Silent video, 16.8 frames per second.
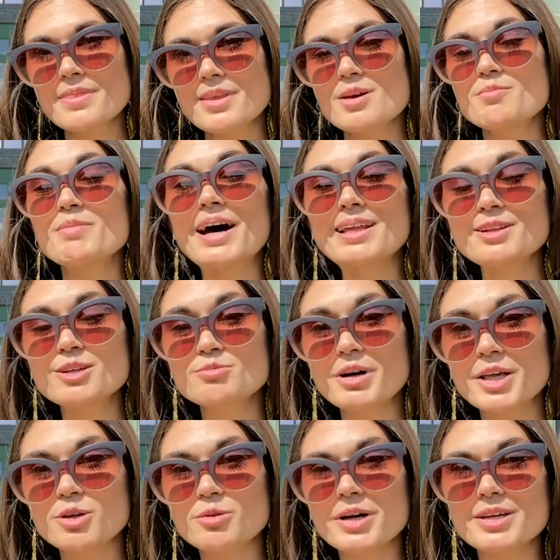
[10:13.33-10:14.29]
Madeline,
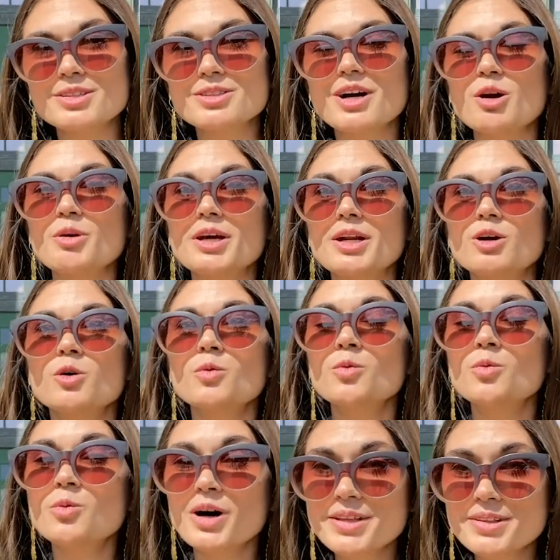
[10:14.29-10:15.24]
by the way, is not writing
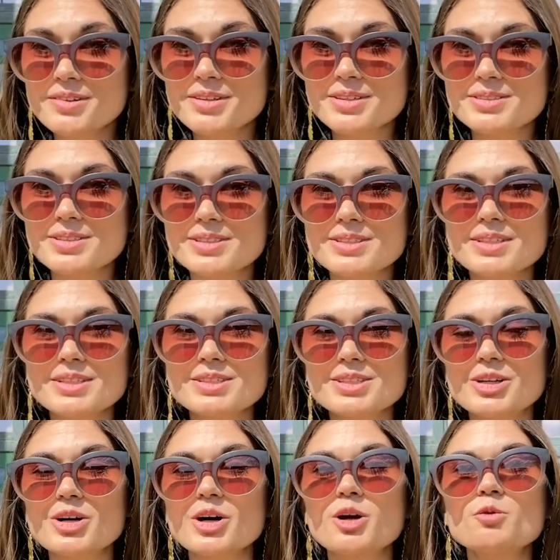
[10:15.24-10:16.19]
one thesis this
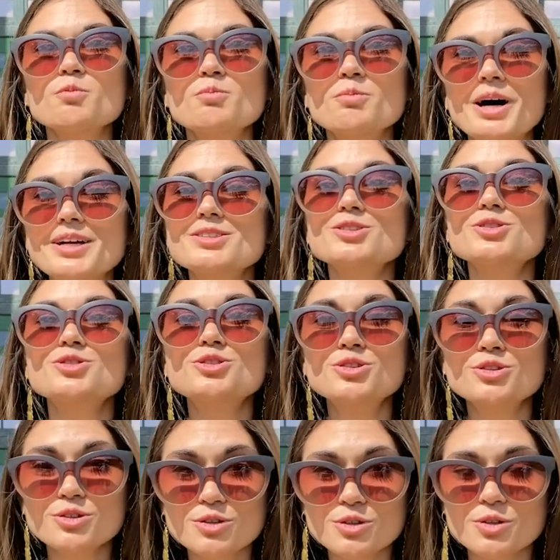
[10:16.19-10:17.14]
year, but
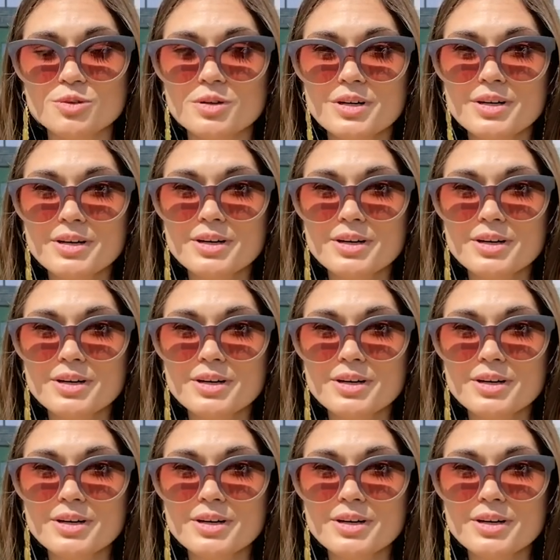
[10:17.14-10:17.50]
two.